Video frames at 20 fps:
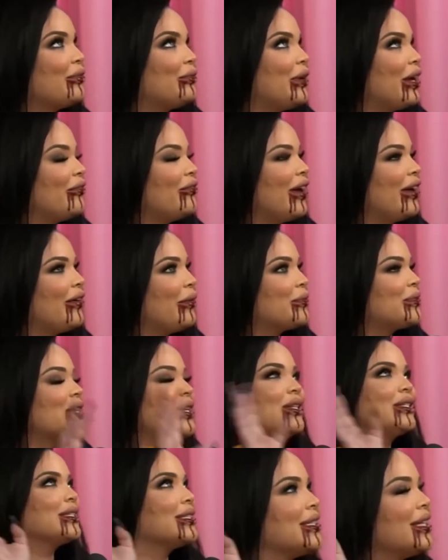Thanks for having me
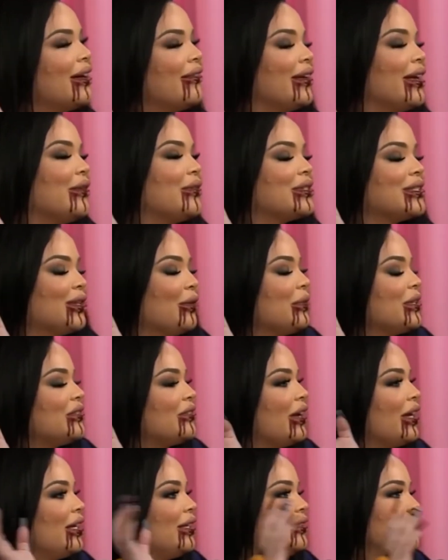on 5 episodes. Love it.
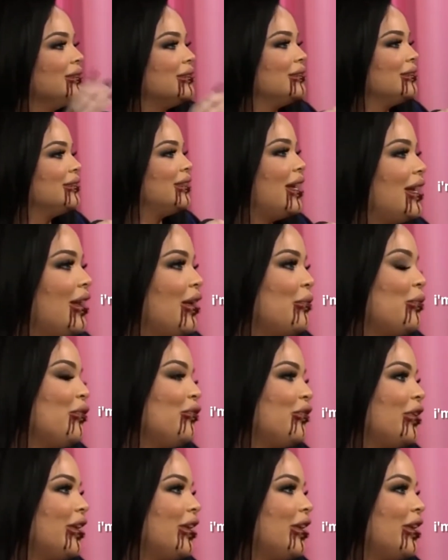It was so much fun.